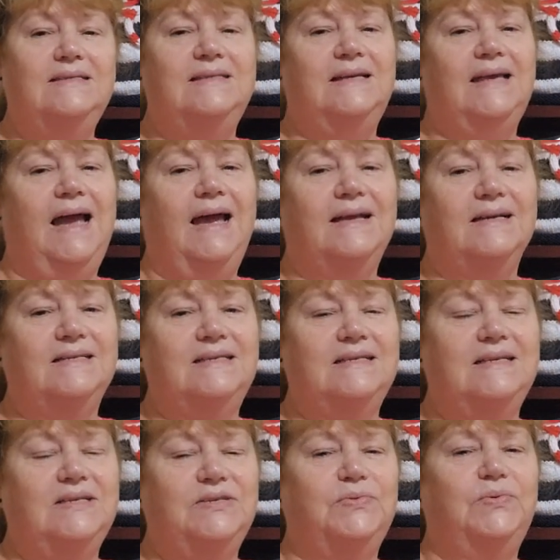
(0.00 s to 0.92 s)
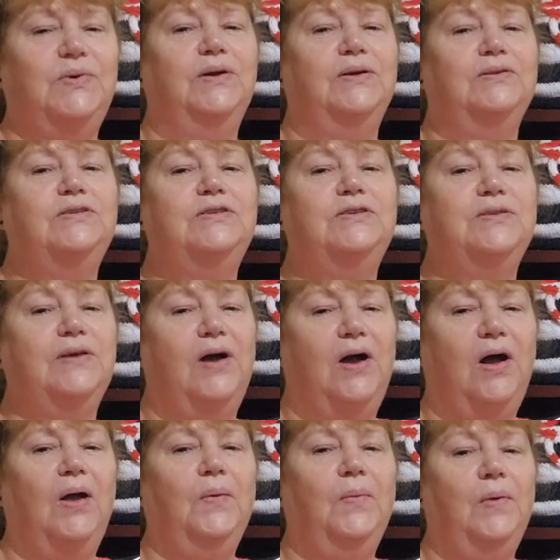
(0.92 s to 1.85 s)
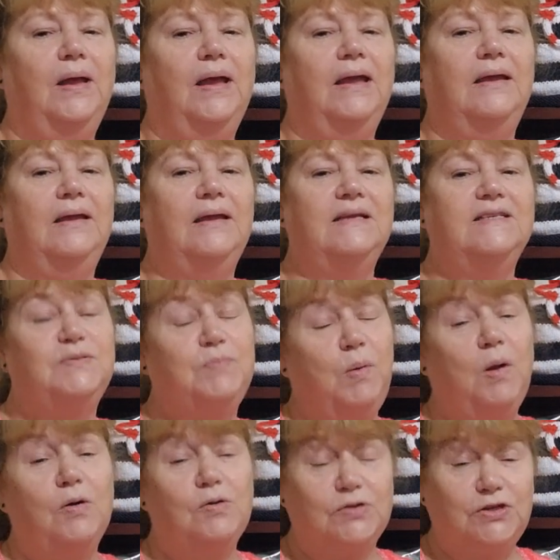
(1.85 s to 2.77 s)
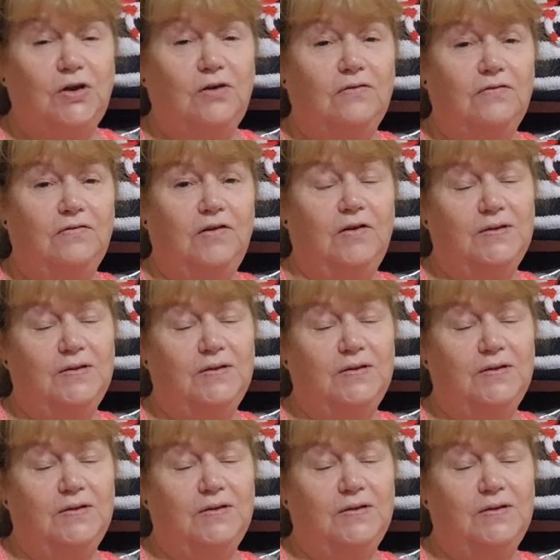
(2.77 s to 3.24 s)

the access road to the highway is blocked off